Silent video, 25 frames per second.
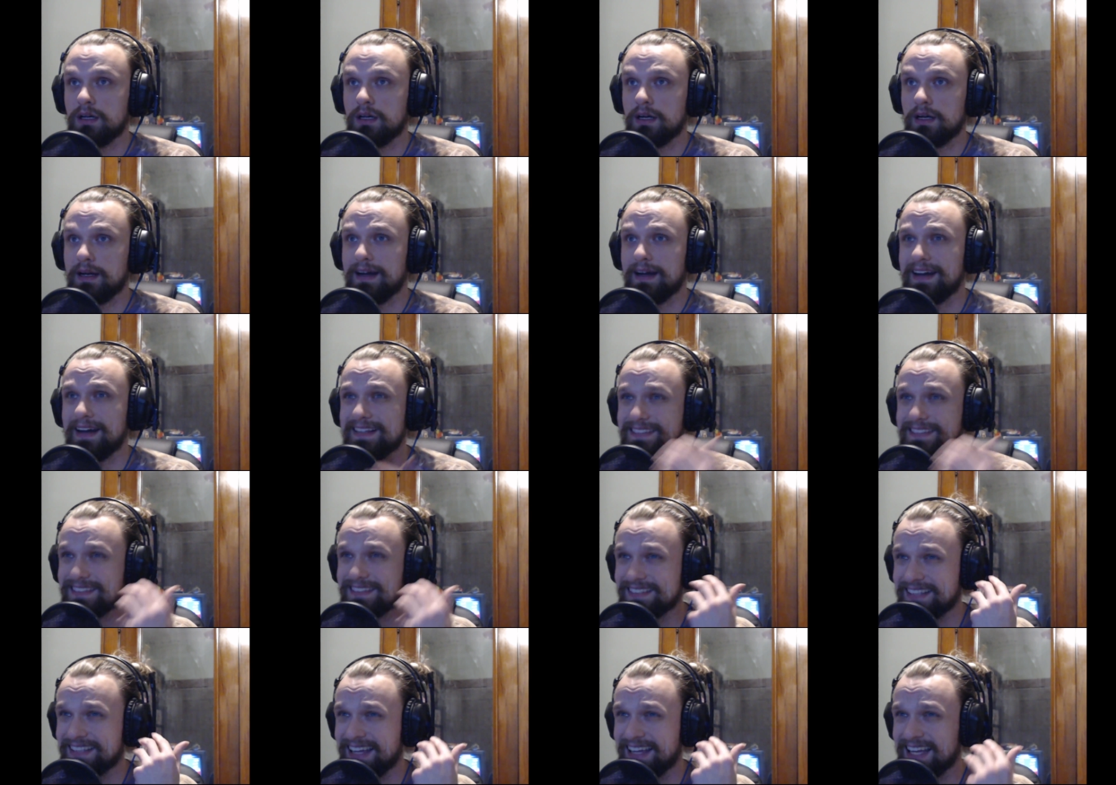I
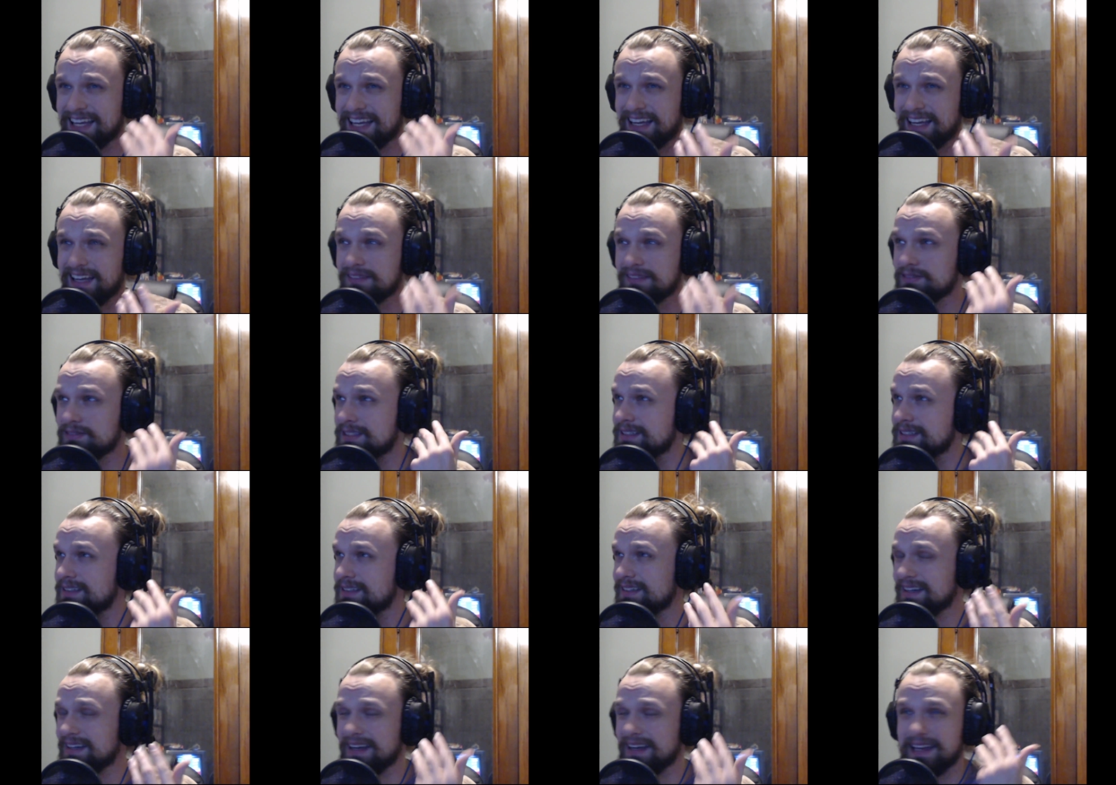have
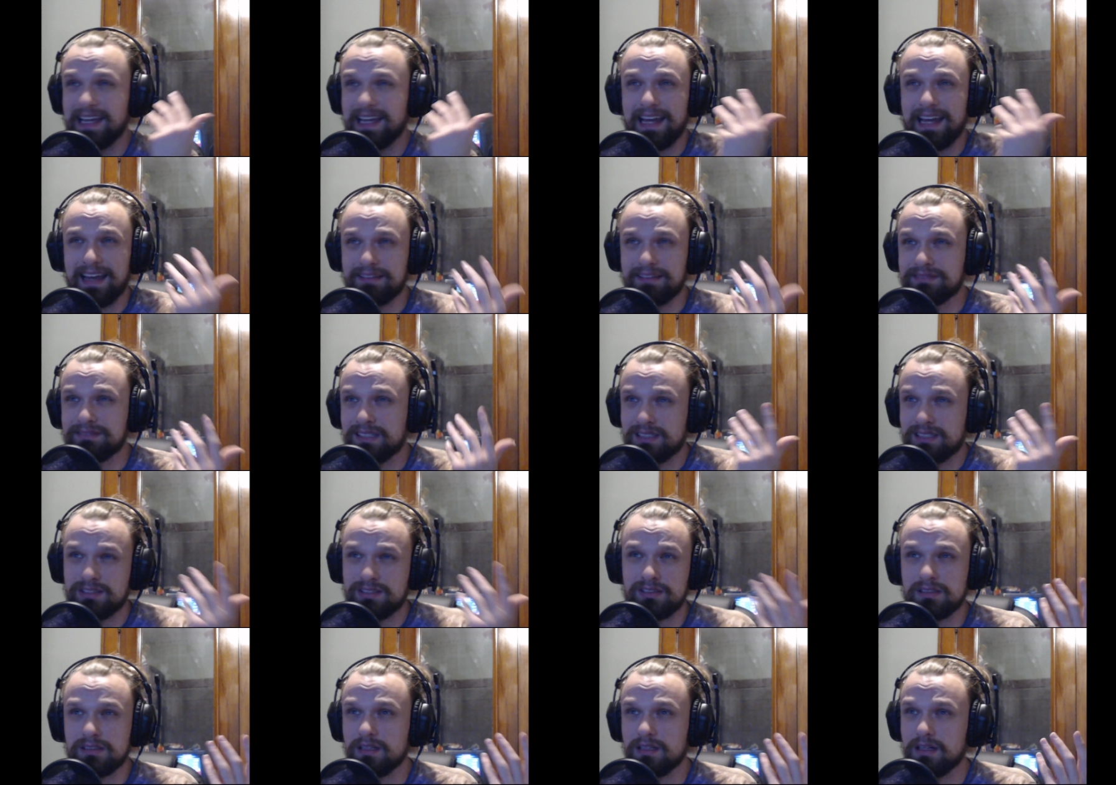to
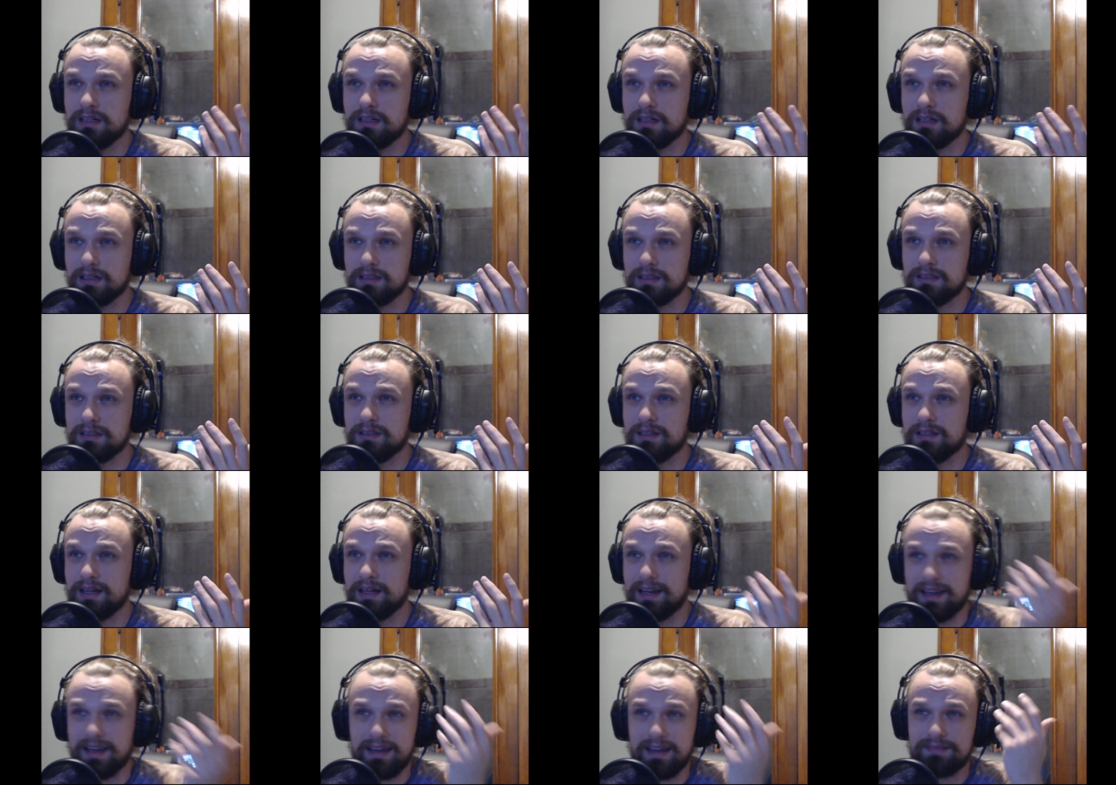stall.
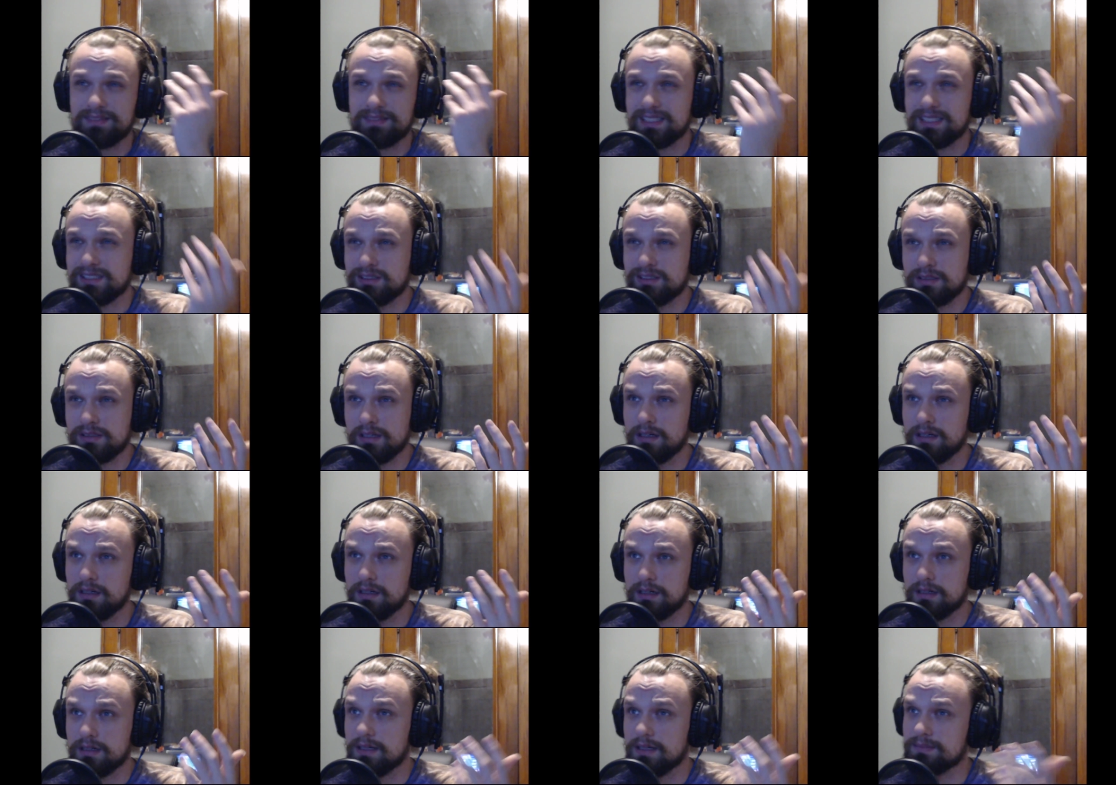
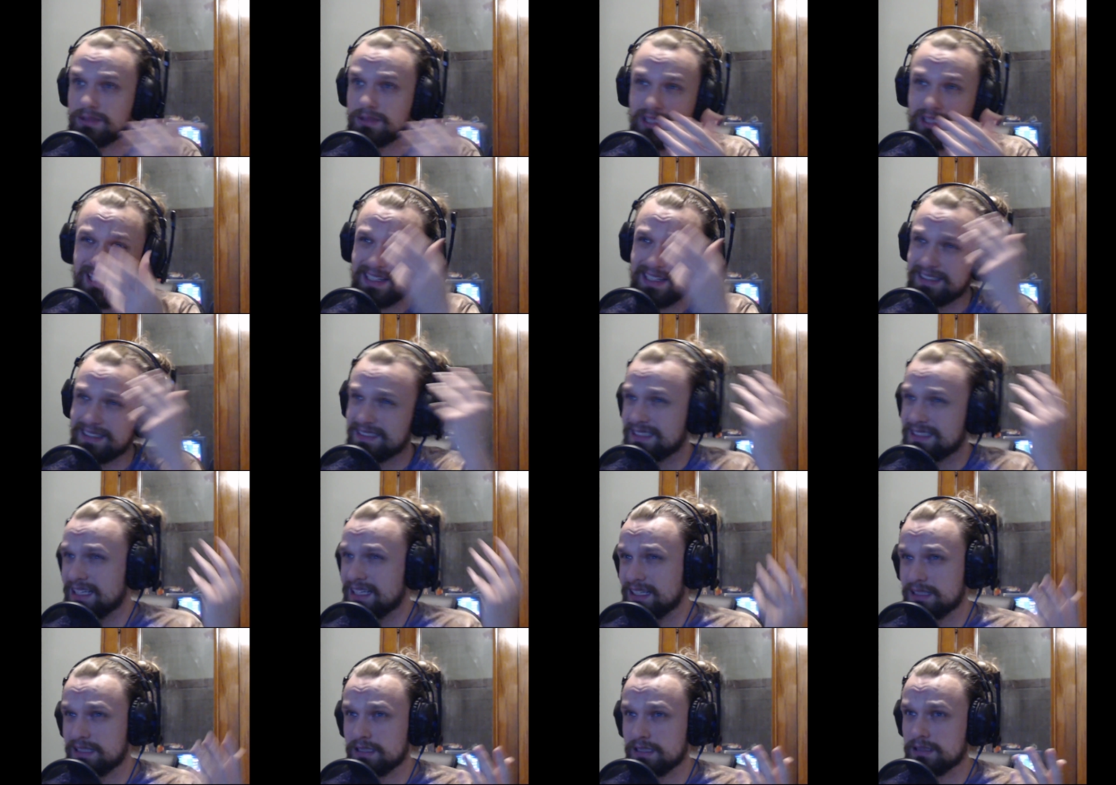I'm trying to
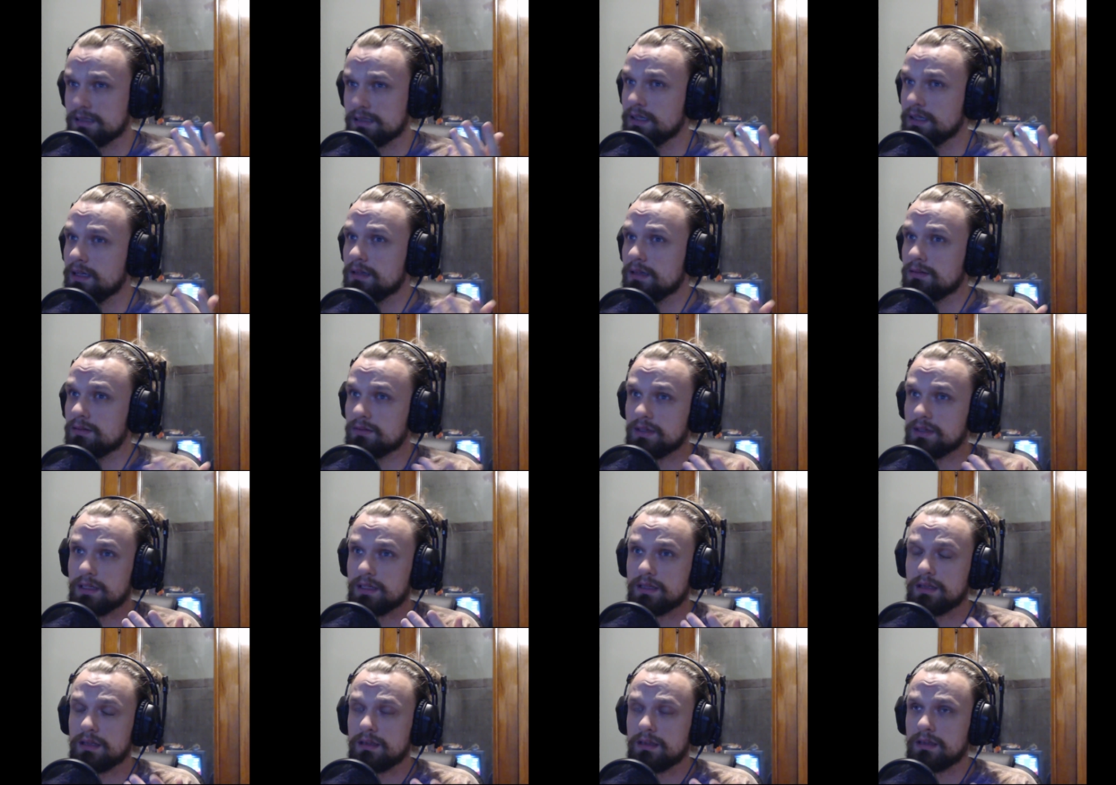take this in with